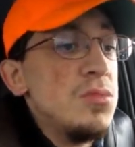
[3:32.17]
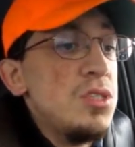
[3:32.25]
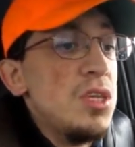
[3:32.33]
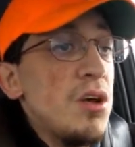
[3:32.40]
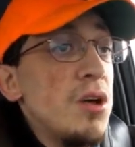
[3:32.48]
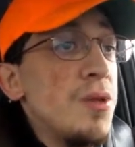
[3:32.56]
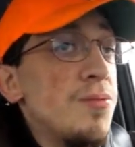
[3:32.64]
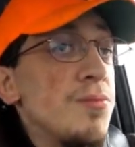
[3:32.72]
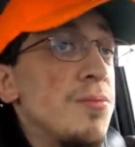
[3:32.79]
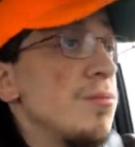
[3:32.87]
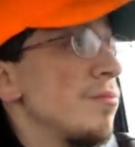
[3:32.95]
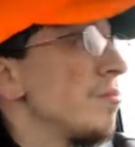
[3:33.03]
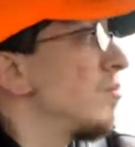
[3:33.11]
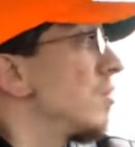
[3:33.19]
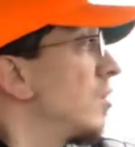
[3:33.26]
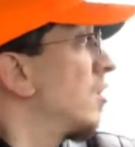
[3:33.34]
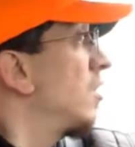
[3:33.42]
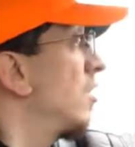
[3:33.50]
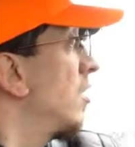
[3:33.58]
Sorry.
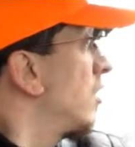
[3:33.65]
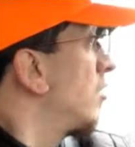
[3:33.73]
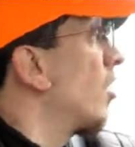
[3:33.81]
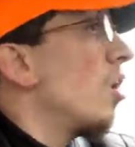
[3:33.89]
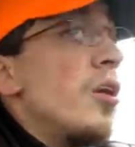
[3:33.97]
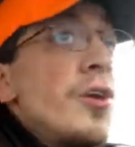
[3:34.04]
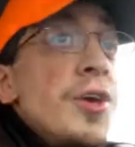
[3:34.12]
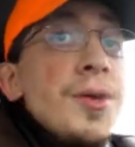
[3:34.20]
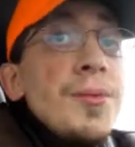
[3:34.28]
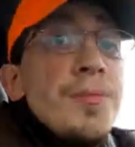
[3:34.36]
Sorry,